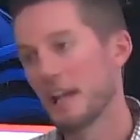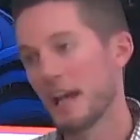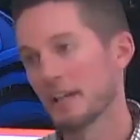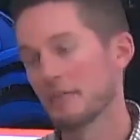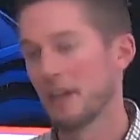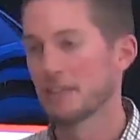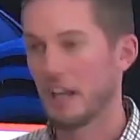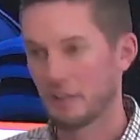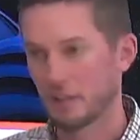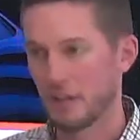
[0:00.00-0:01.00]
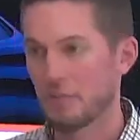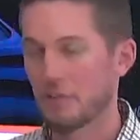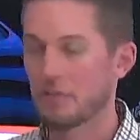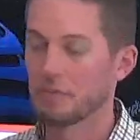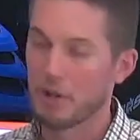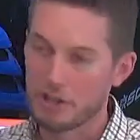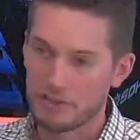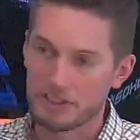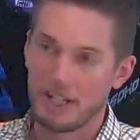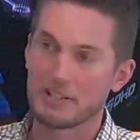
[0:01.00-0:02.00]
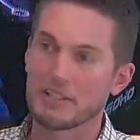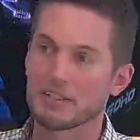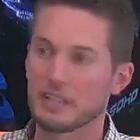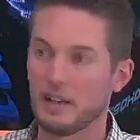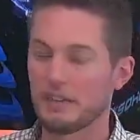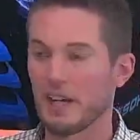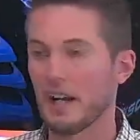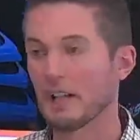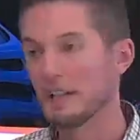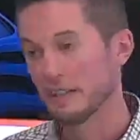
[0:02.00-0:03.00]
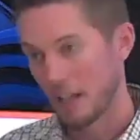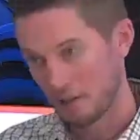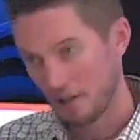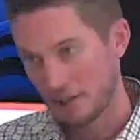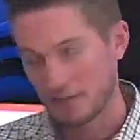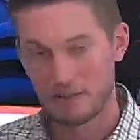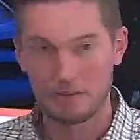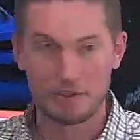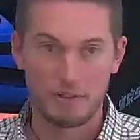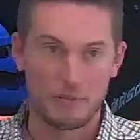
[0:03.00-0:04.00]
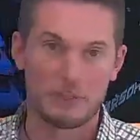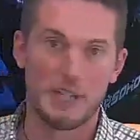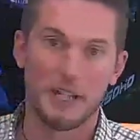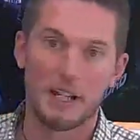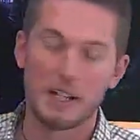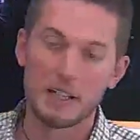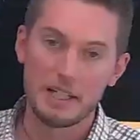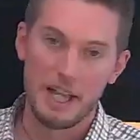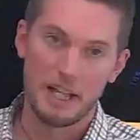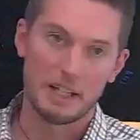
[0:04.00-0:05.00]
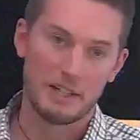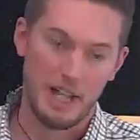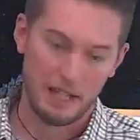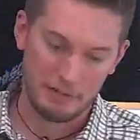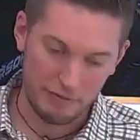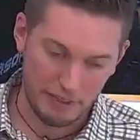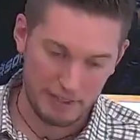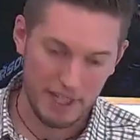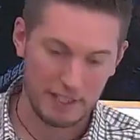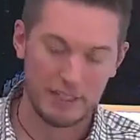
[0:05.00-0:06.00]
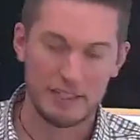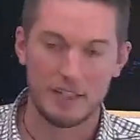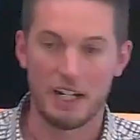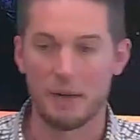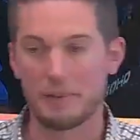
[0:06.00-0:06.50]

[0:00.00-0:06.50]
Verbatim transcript: and they have a bunch of scientists out there that are trying to grab the data and fit that in their